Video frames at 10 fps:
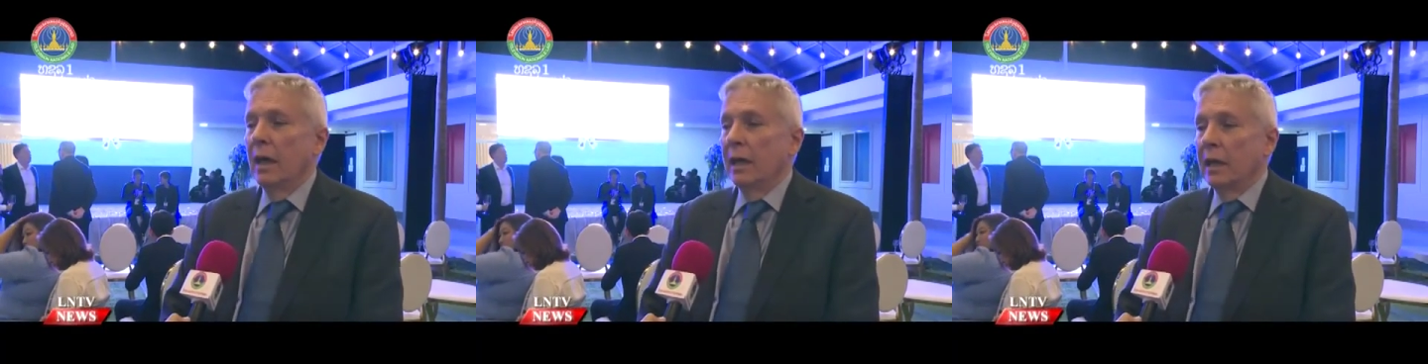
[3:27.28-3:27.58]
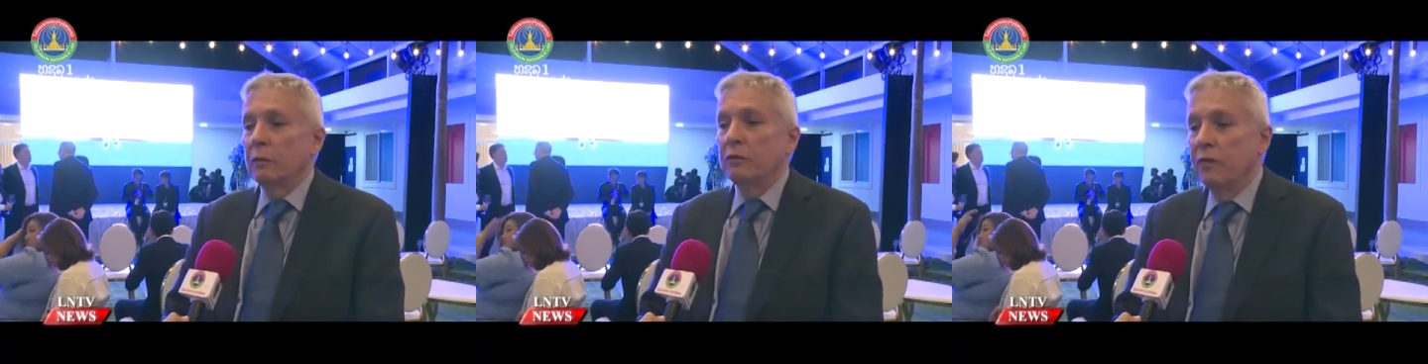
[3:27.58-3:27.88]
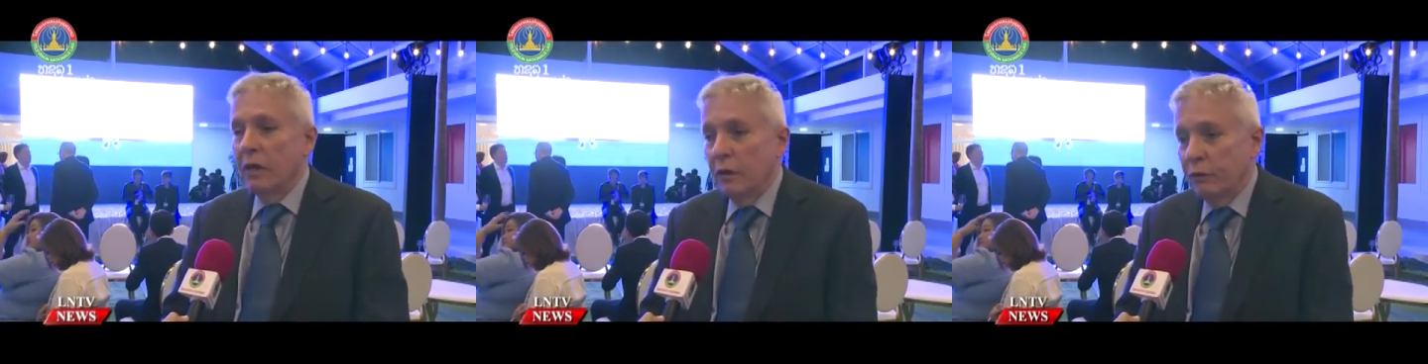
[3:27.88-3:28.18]
And I was
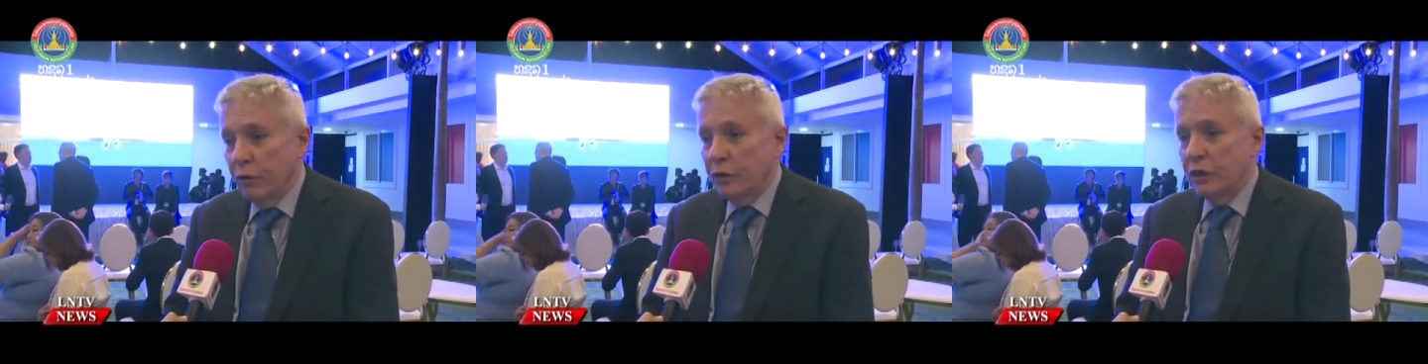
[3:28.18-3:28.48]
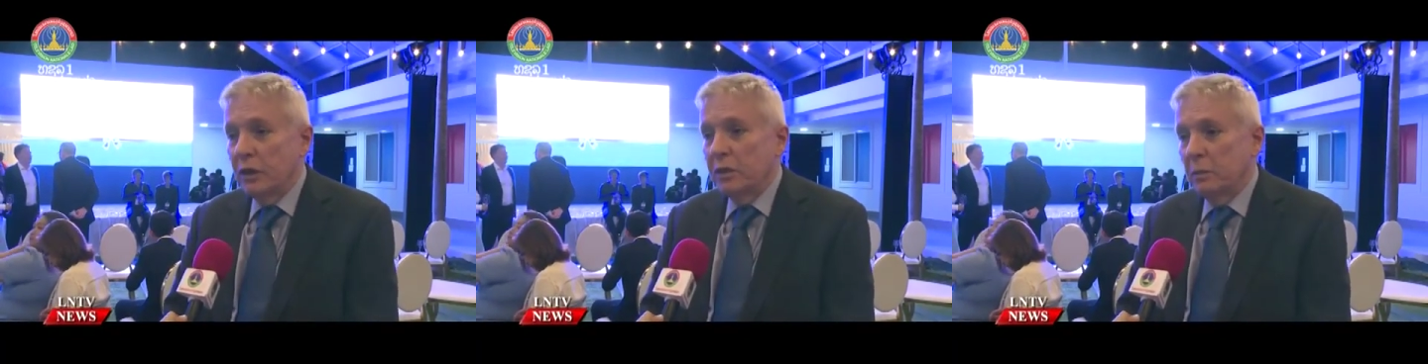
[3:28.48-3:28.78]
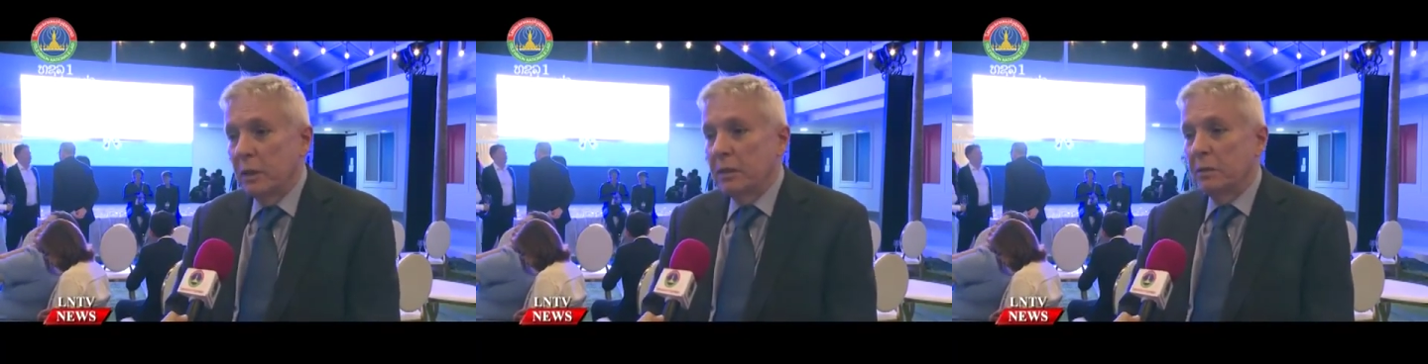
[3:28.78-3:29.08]
very fortunate
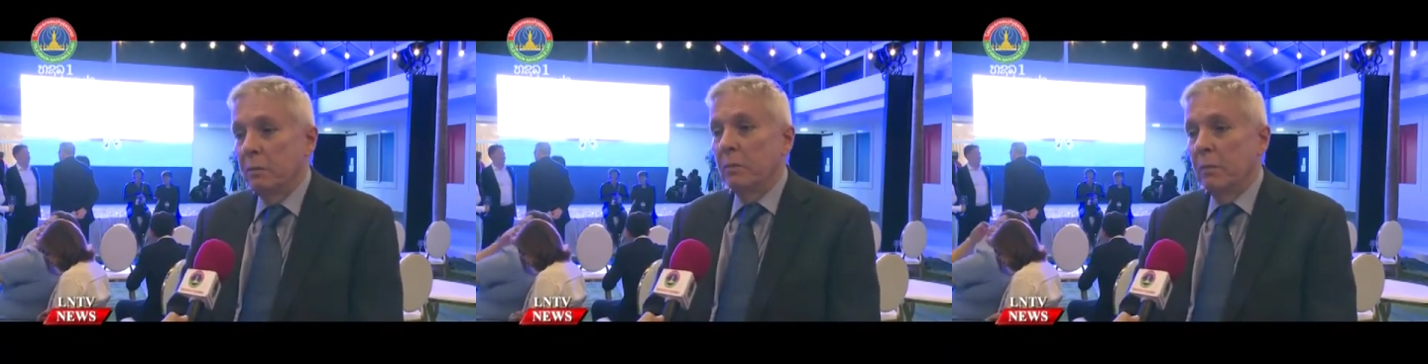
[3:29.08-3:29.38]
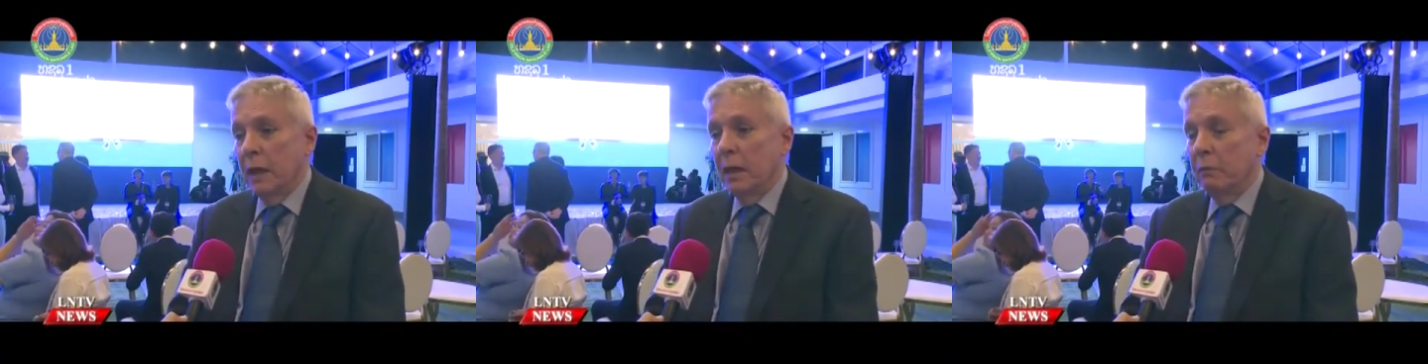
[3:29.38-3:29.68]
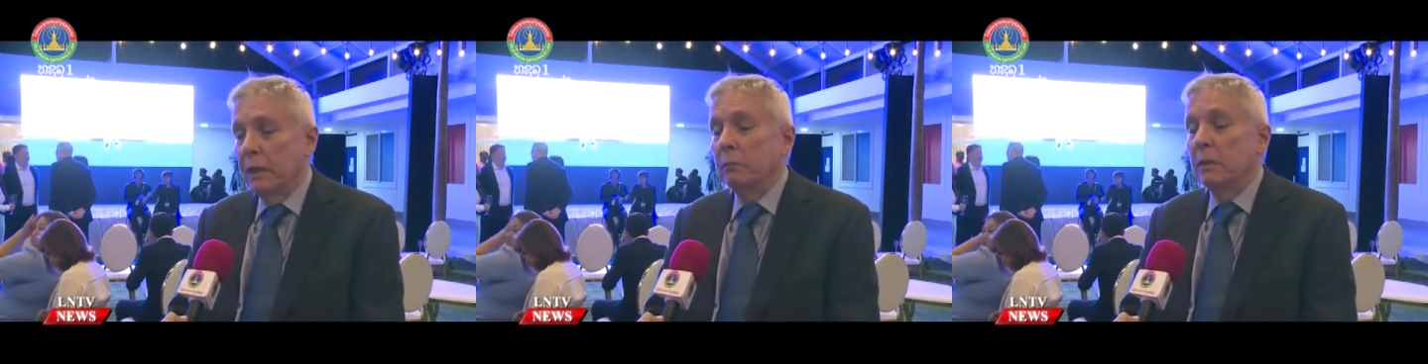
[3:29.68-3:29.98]
to miss,
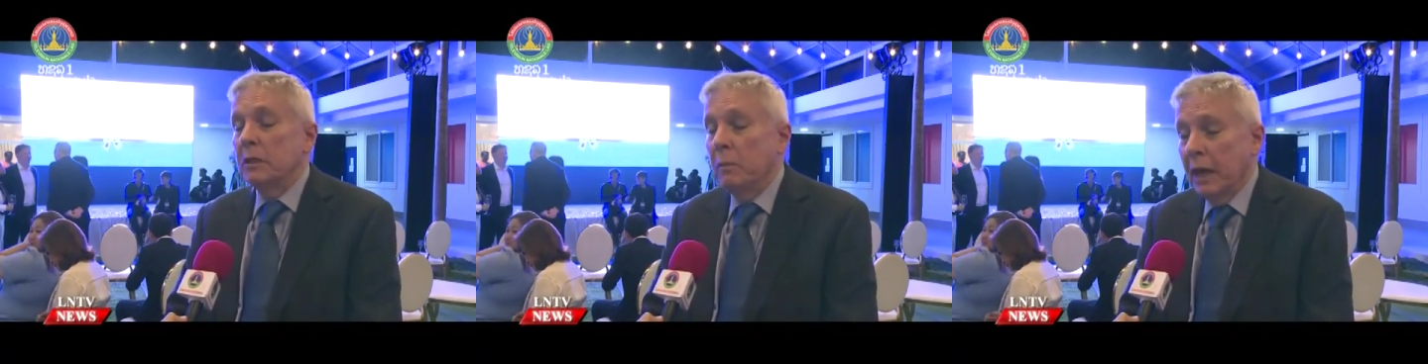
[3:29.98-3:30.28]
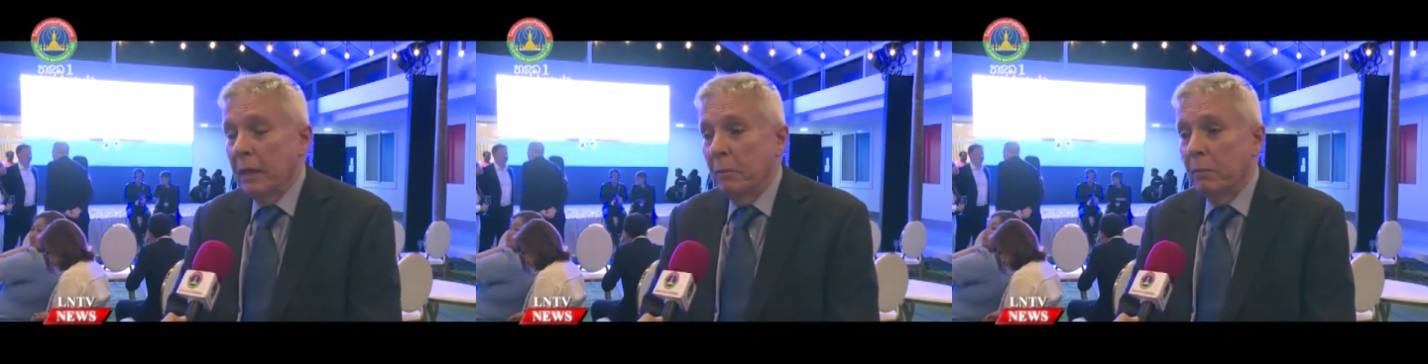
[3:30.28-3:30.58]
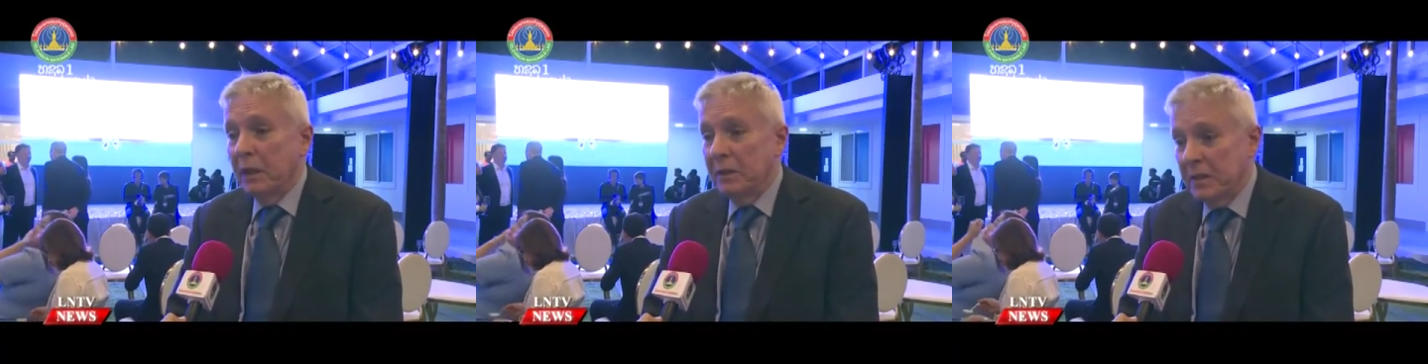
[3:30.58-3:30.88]
uh, meet Miss Bay
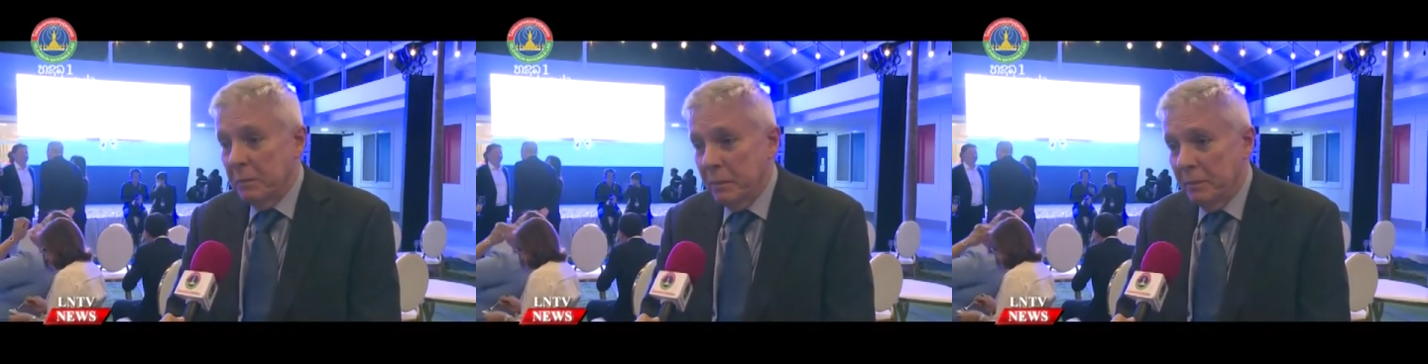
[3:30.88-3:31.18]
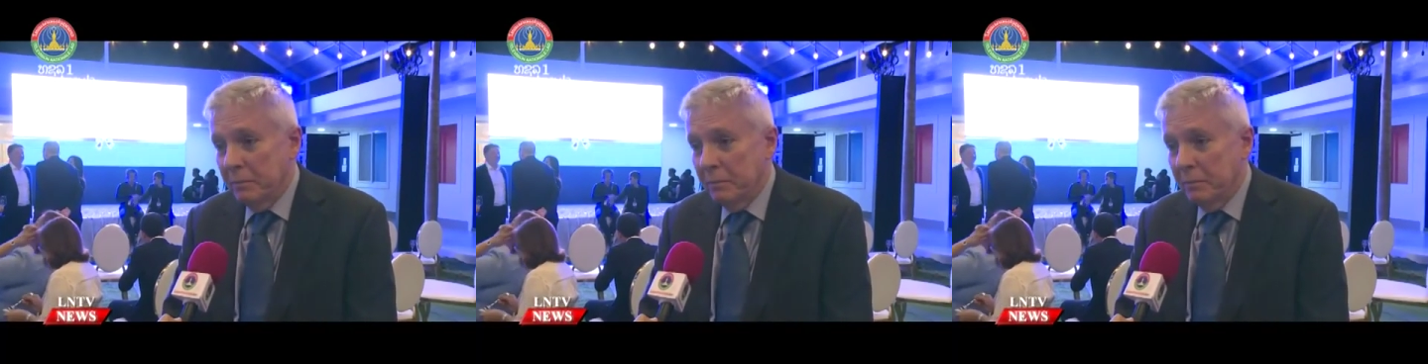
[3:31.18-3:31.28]
Panitip